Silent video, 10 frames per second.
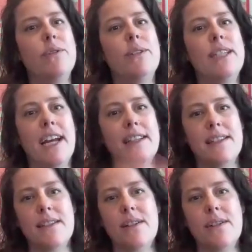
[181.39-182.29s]
food
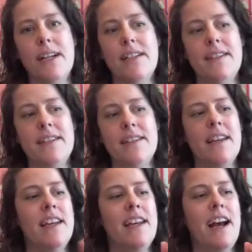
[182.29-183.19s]
gets to us,
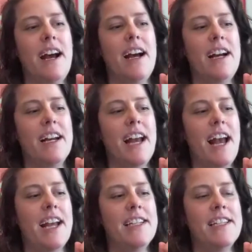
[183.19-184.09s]

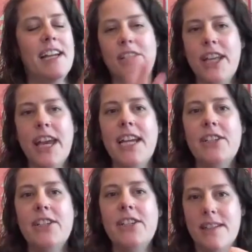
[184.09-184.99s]
and
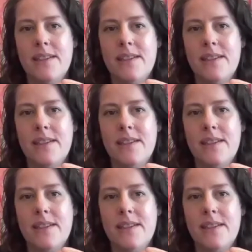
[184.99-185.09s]
education.